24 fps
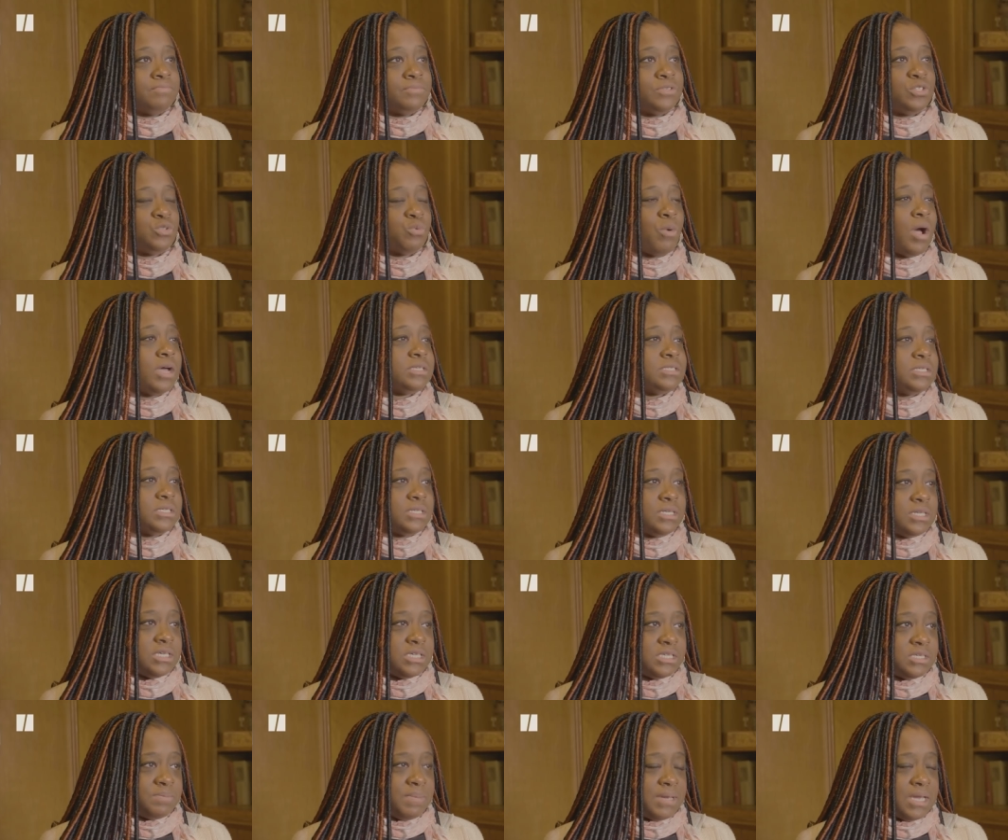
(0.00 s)

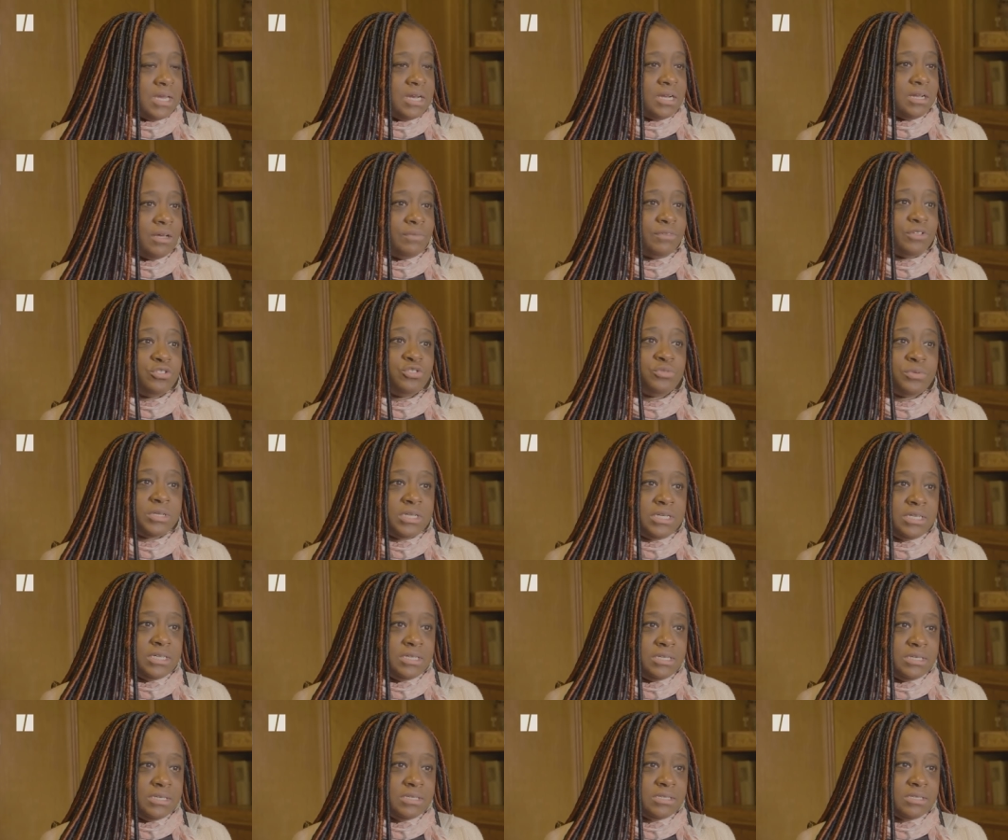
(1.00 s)
swastikas painted on the
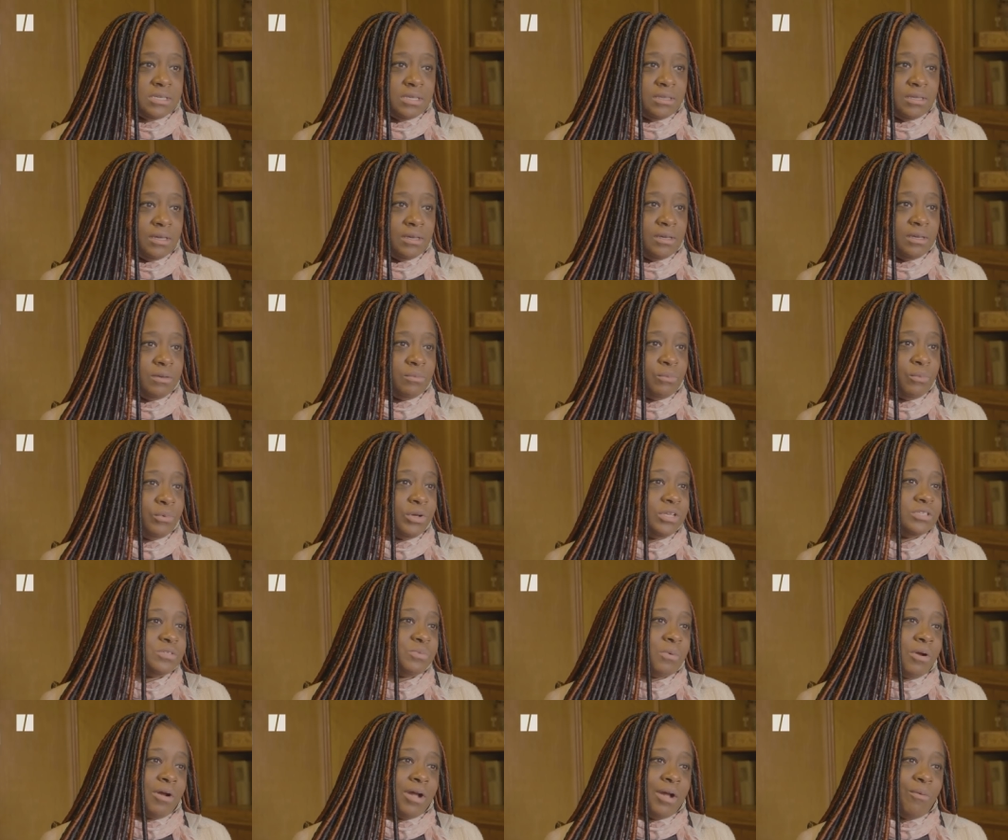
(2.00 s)
trees in the
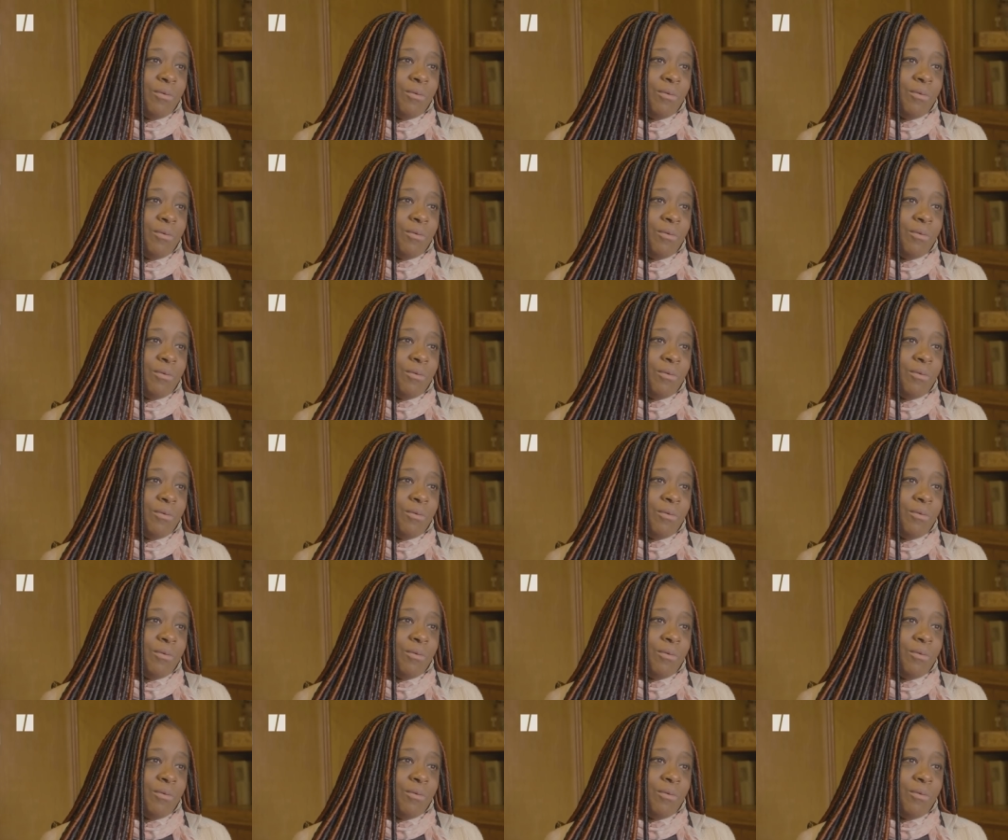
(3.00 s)
woods where